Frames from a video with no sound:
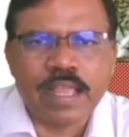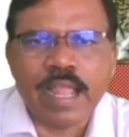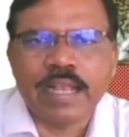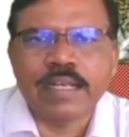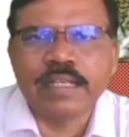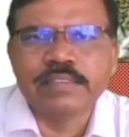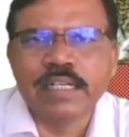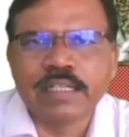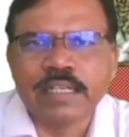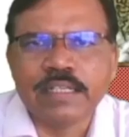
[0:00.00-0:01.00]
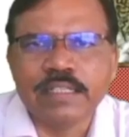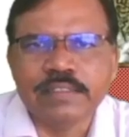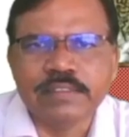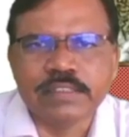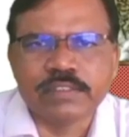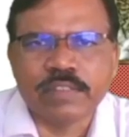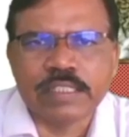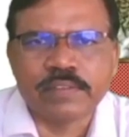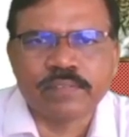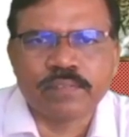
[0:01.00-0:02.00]
and resultant it is this
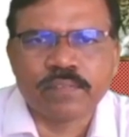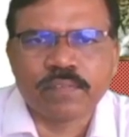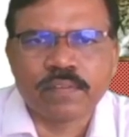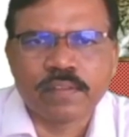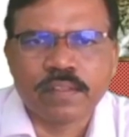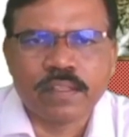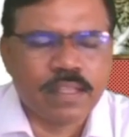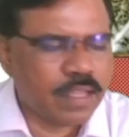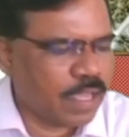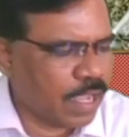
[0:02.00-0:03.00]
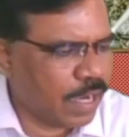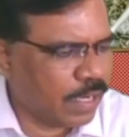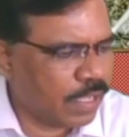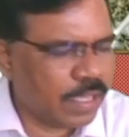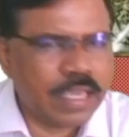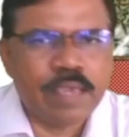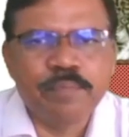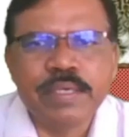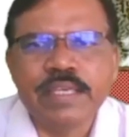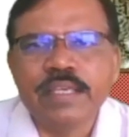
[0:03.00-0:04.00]
one. And A,
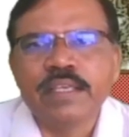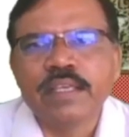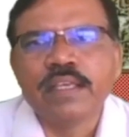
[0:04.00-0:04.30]
B,